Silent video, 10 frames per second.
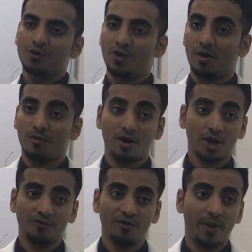We are
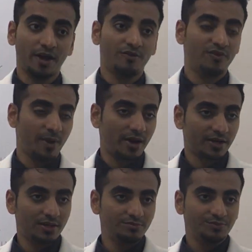working for Bank of
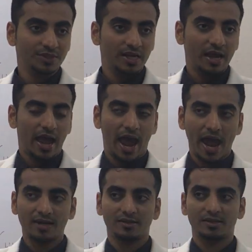America,
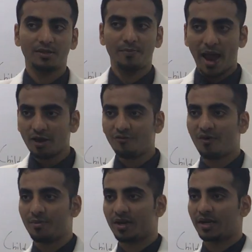and the Bank of
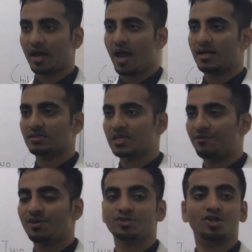America has
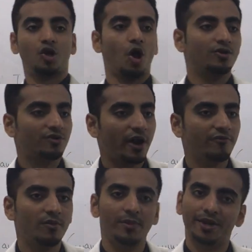given us a
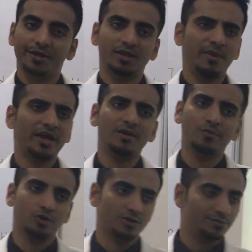contract for building the banking
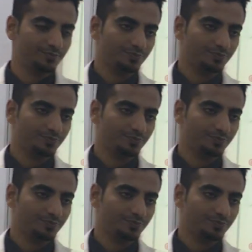portal.